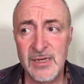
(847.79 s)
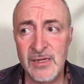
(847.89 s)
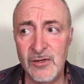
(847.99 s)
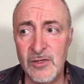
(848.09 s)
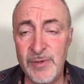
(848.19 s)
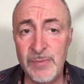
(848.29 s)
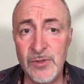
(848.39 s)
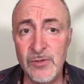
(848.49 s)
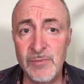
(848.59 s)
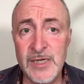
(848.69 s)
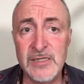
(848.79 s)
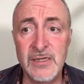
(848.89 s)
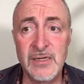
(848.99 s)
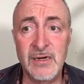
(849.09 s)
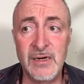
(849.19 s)
You know, there are people who
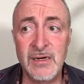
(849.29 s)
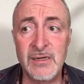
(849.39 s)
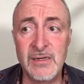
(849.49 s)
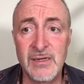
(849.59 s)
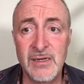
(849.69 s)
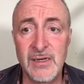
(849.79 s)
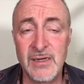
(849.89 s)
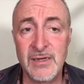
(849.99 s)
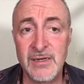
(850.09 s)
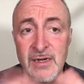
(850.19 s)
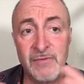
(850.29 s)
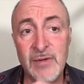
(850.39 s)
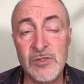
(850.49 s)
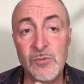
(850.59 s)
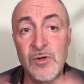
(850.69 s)
basically are never
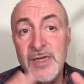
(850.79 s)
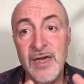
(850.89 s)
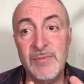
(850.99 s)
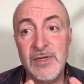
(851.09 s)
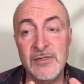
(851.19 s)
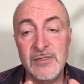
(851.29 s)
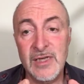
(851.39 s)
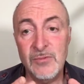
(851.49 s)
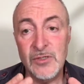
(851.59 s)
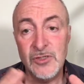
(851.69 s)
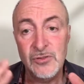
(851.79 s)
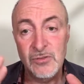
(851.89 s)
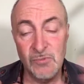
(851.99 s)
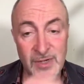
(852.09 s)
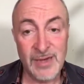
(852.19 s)
able to work out because they would
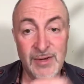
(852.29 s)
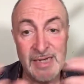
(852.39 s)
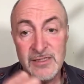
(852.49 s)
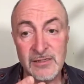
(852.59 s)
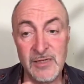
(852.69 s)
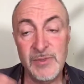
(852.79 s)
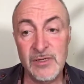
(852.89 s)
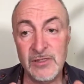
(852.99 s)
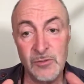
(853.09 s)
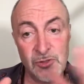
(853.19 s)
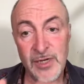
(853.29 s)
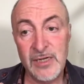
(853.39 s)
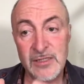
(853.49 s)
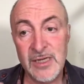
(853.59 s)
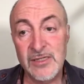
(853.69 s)
work out and exercise because they were trained
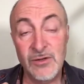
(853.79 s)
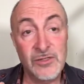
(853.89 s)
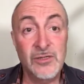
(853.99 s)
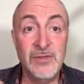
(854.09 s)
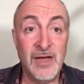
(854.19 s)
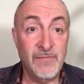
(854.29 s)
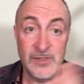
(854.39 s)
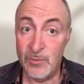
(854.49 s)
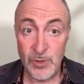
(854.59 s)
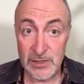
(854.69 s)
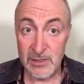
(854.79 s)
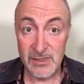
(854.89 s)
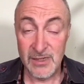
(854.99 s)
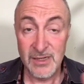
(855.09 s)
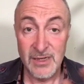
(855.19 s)
as kids not to do that for some reason.
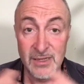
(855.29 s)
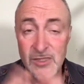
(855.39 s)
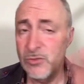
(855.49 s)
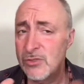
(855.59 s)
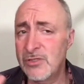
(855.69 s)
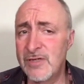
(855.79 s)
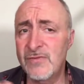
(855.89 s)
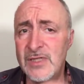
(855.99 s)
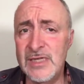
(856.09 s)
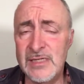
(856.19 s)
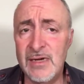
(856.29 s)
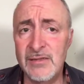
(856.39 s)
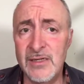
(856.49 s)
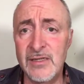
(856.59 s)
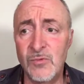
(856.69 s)
There's all sorts of different things out
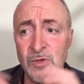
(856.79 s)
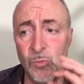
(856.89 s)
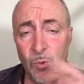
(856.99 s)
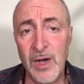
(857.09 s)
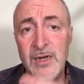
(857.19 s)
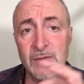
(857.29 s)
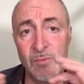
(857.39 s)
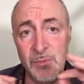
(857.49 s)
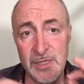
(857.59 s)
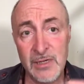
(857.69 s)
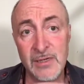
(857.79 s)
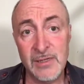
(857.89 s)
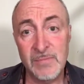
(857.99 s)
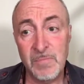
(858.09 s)
there that we're wired when we're younger.